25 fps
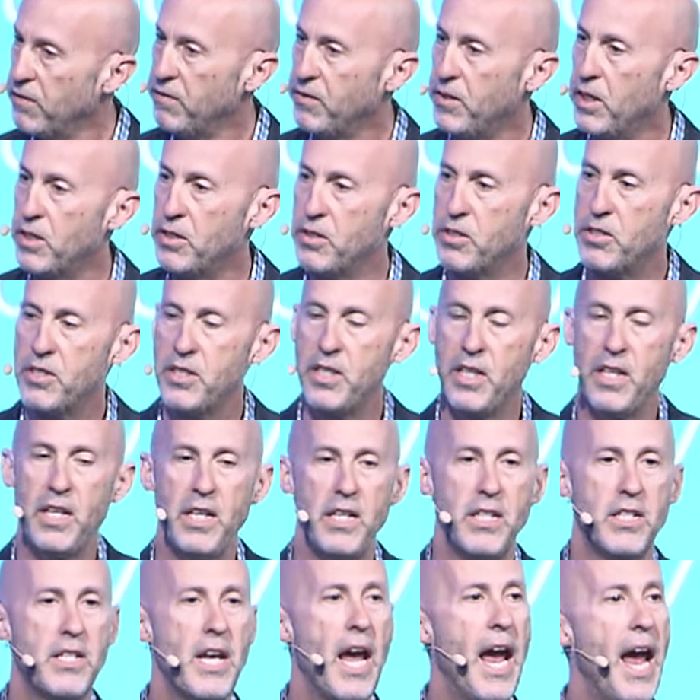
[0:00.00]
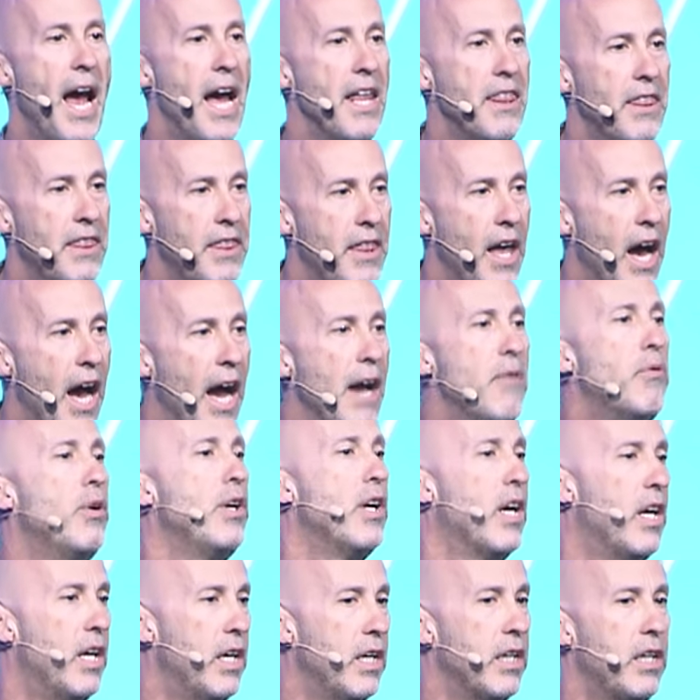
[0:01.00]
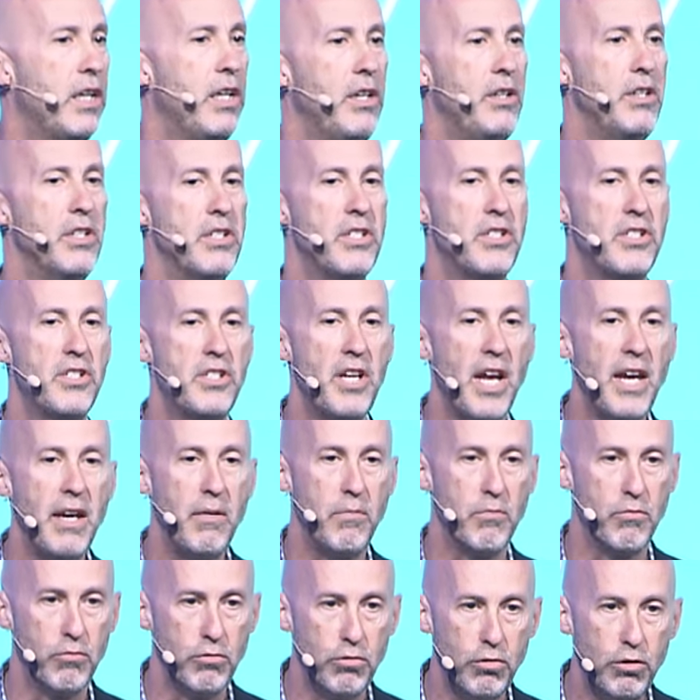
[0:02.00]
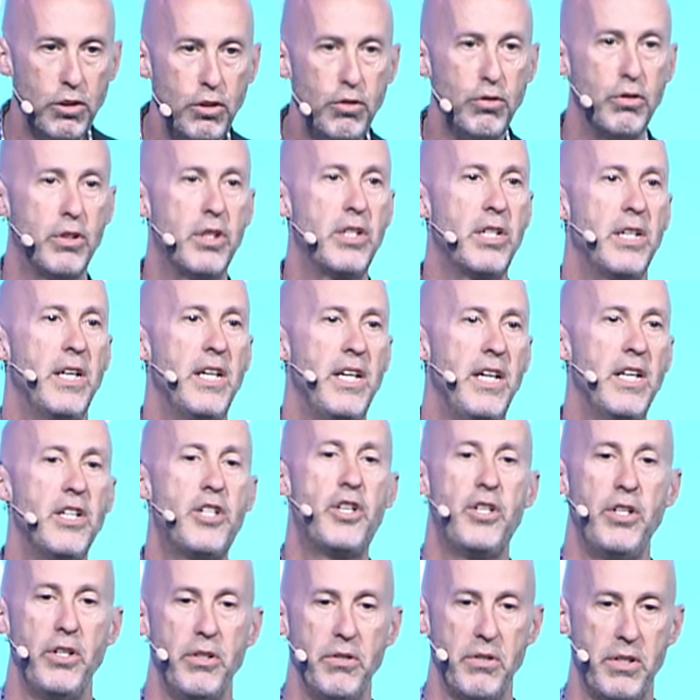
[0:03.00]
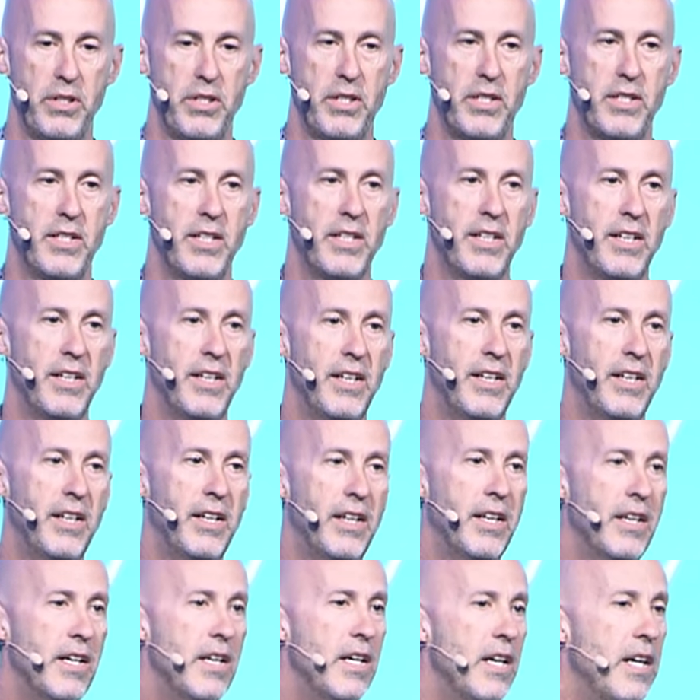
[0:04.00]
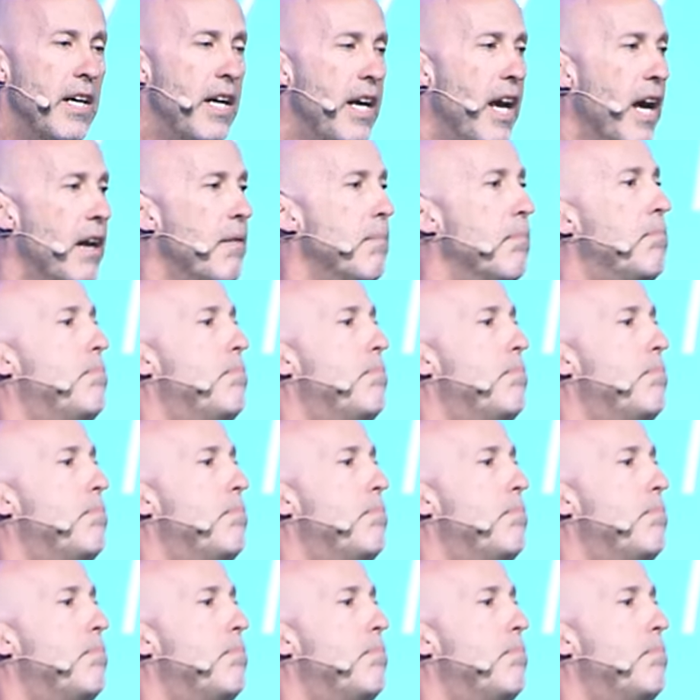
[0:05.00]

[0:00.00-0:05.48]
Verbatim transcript: of those cities had, I would argue, the same root issues. And